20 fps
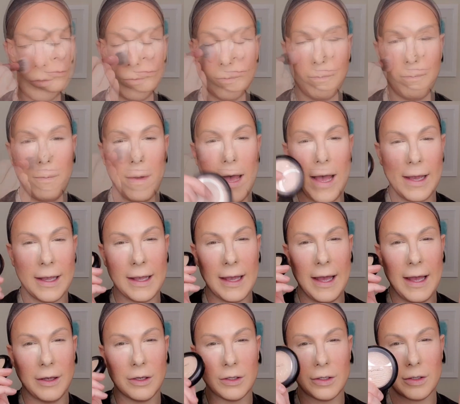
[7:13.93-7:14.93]
MAC
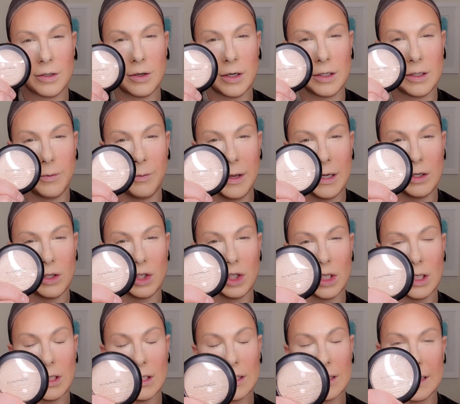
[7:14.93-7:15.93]
Extra
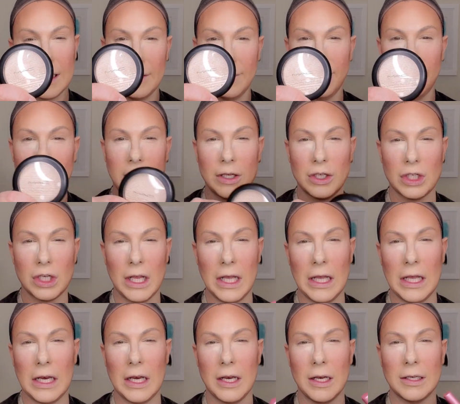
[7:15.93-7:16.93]
Dimension SkinFinish
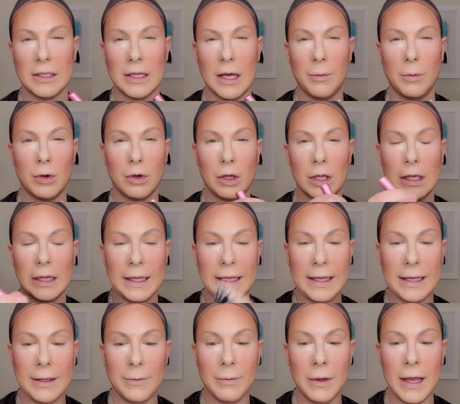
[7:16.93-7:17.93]
in Double
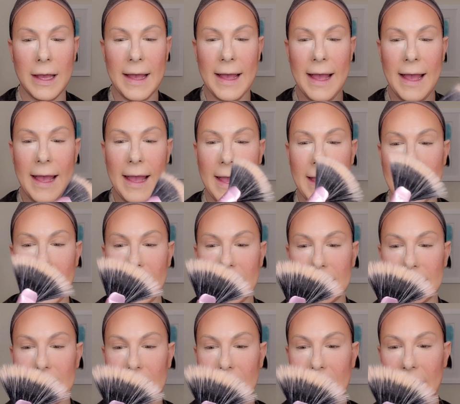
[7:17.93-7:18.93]
Gleam
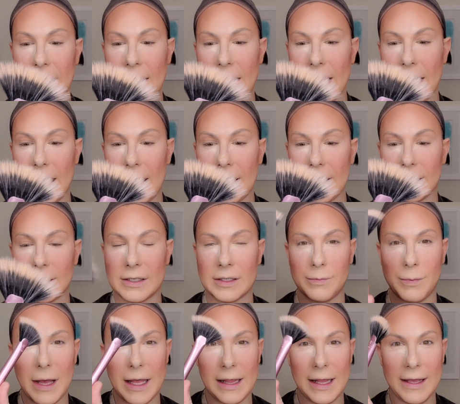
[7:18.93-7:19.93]
and a
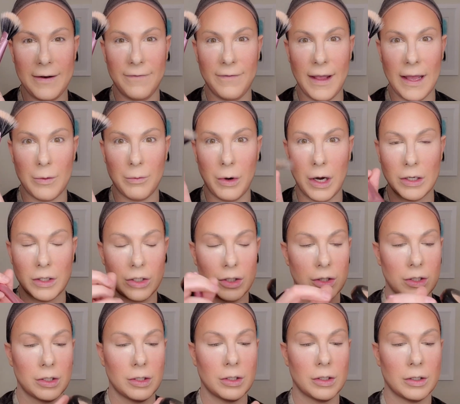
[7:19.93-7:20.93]
Spotlight fan
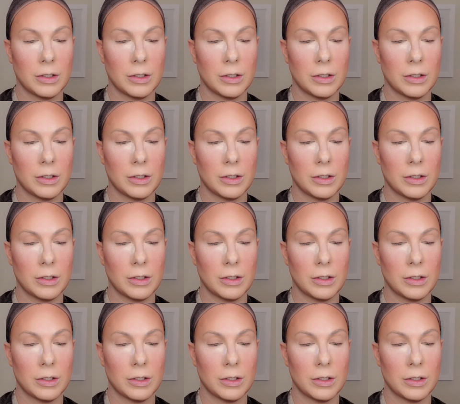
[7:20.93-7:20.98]
brush.